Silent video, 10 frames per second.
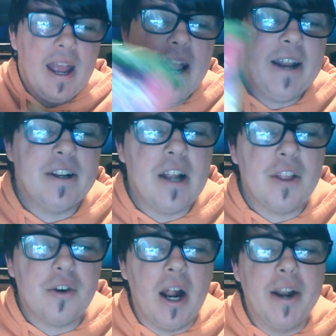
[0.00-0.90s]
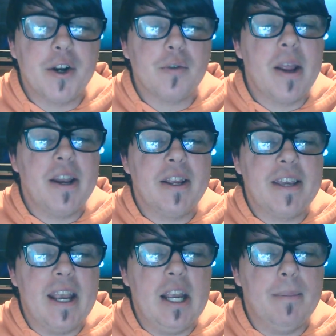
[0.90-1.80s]
And another underrated
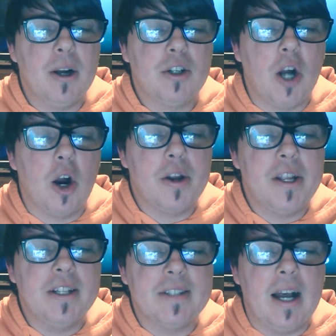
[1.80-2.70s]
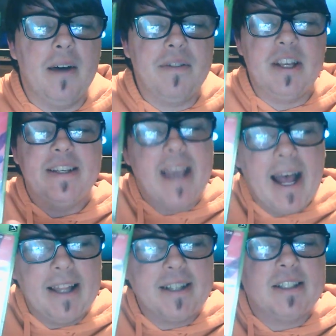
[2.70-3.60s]
game, Guardians of the
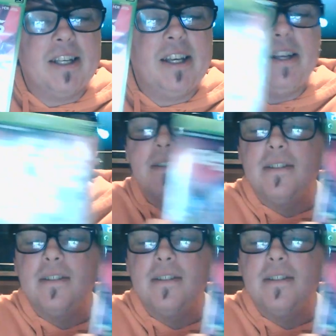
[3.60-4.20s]
Galaxy.